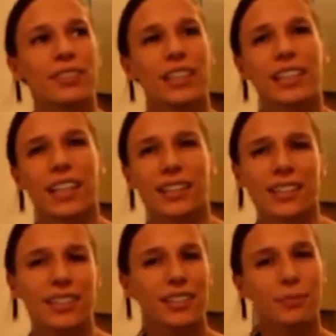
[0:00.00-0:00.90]
feeling like
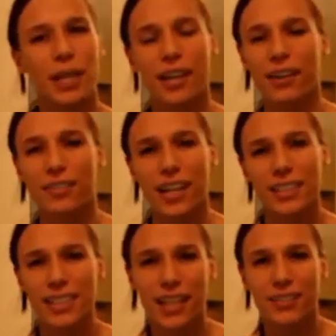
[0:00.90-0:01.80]
this little bit of
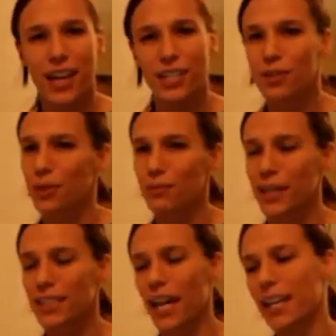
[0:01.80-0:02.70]
unsatisfaction with
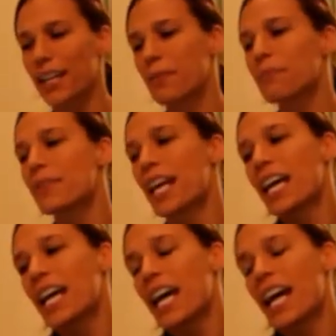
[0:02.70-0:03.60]
my diet,
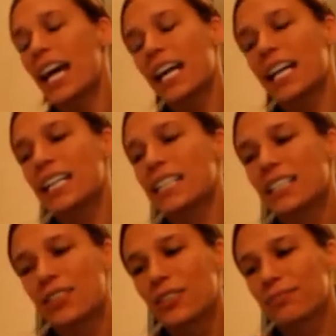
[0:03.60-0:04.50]
and